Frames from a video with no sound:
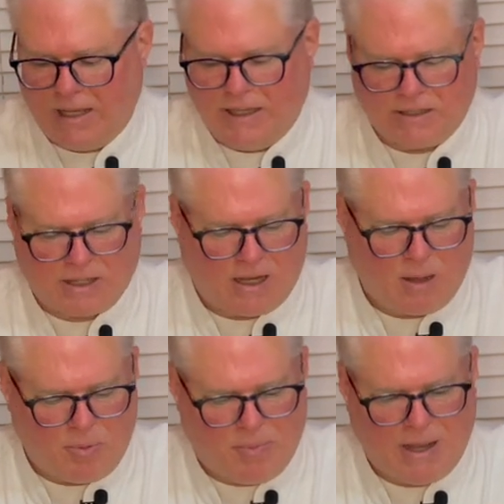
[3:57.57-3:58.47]
is a
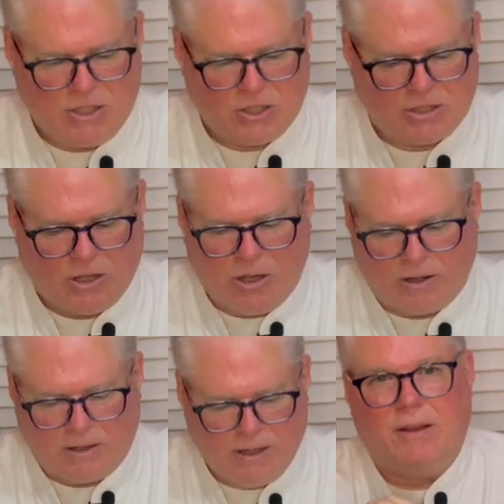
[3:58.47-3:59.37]
couple pages
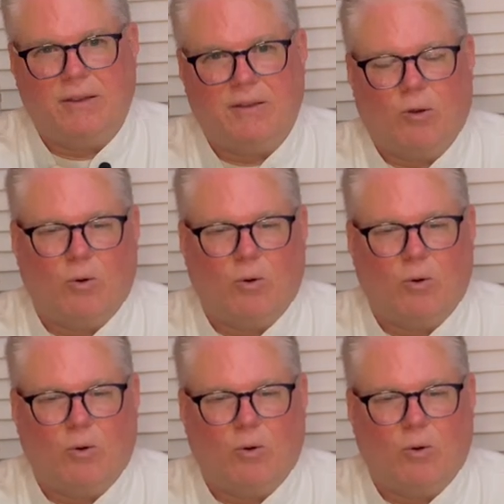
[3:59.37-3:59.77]
long. The